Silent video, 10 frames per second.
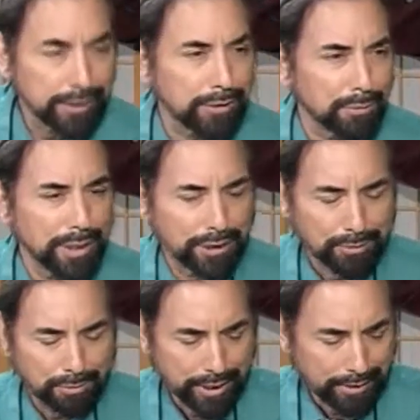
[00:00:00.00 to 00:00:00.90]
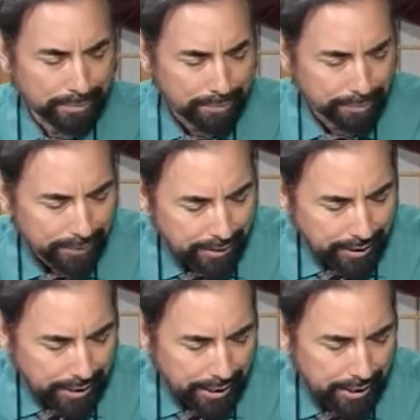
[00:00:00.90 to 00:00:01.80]
23
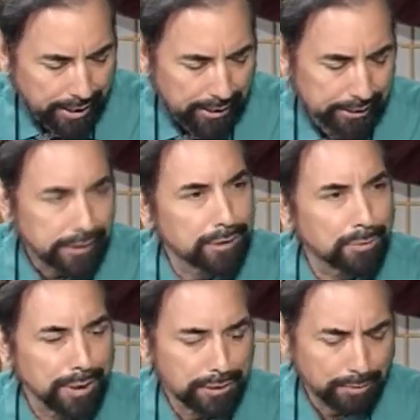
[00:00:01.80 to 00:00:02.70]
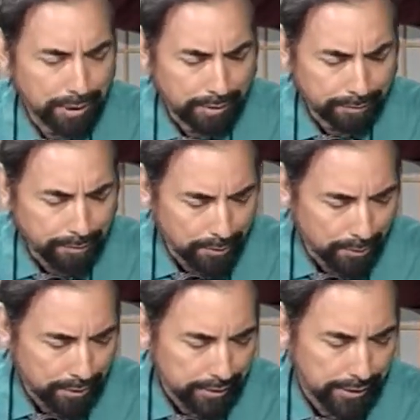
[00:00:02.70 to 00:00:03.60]
and 23
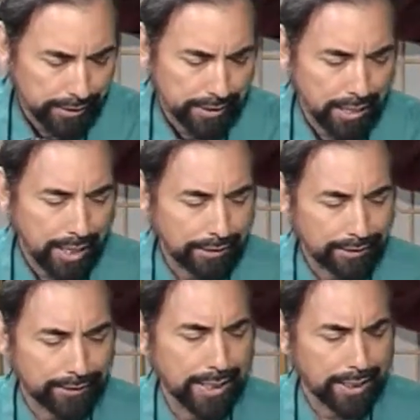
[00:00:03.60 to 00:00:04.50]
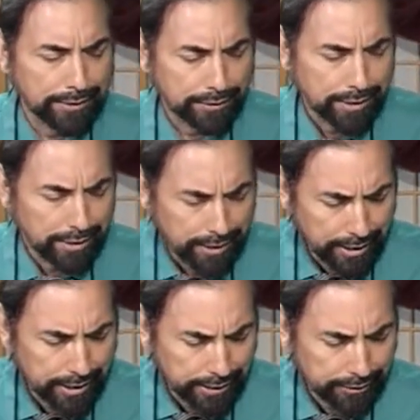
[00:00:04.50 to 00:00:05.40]
4, God says,
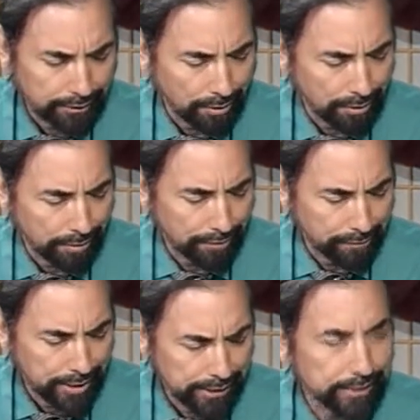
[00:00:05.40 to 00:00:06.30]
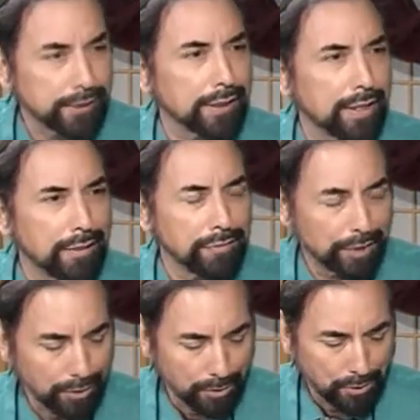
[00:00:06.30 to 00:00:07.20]
These are the feasts of the
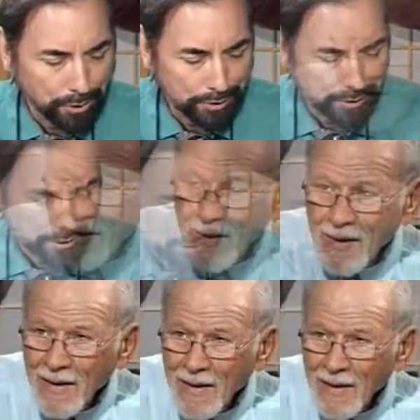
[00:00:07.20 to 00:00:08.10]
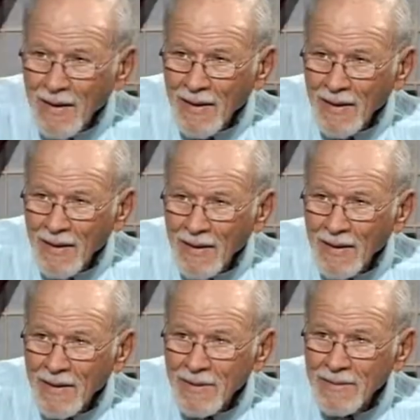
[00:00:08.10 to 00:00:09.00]
Lord, holy
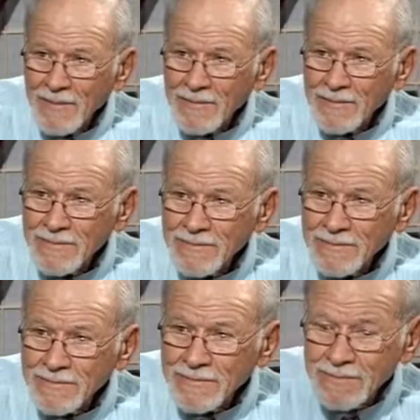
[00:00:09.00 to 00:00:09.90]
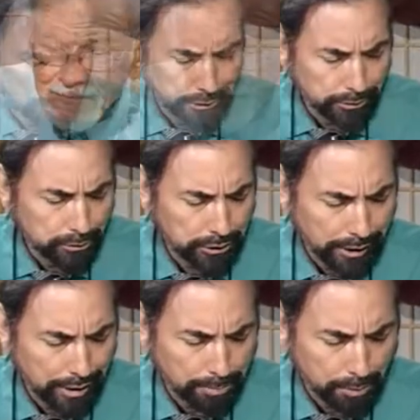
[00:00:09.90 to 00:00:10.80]
convocations, which you
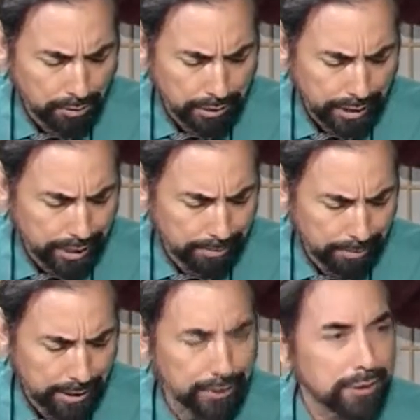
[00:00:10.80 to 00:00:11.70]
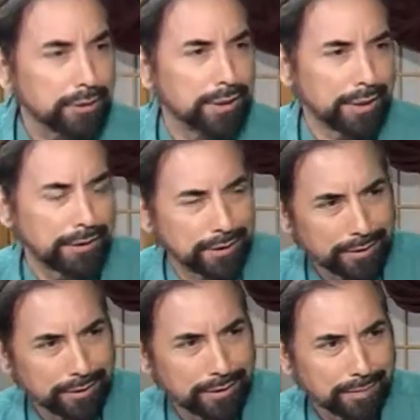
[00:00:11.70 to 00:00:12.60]
shall proclaim in their
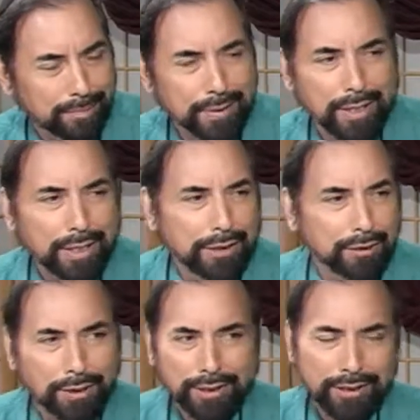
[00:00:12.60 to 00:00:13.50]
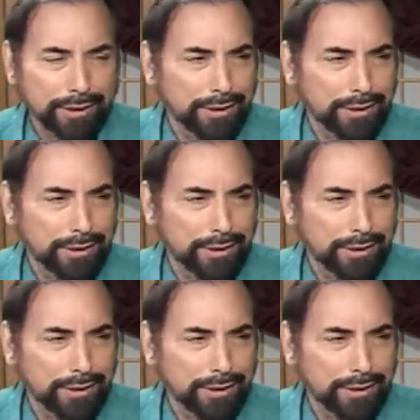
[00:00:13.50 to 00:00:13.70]
seasons. So th this